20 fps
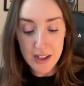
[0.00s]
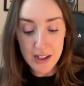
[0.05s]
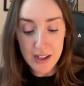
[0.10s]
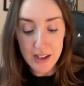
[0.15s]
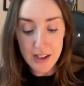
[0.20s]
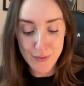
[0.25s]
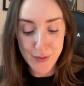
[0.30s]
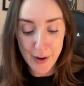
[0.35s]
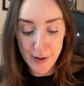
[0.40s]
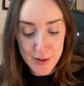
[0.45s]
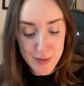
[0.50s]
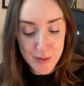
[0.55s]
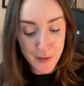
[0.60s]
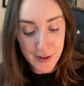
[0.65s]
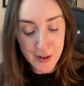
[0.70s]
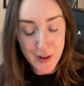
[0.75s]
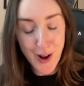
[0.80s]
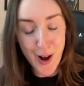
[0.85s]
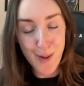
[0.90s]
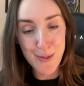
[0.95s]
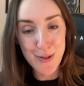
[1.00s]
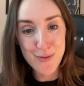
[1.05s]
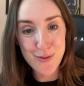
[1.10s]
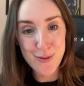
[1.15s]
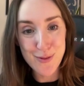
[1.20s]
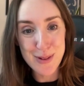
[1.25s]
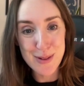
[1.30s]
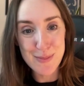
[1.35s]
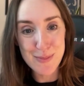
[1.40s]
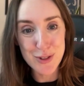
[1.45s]
very, very common
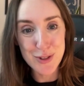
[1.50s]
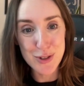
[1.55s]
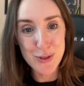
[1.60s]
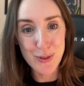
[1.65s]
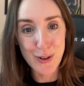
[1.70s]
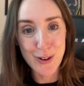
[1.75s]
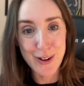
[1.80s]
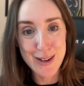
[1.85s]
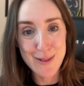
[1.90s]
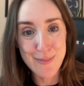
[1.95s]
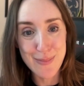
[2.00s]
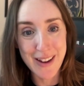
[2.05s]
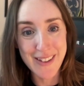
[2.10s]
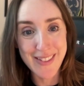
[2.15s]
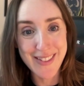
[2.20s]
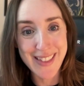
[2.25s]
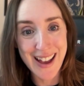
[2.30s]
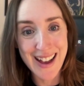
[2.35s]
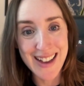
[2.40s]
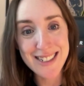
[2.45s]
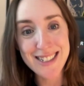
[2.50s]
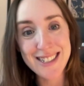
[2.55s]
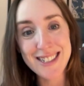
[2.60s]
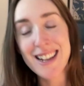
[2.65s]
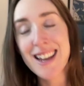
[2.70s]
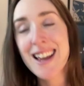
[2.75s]
for people to worry about that.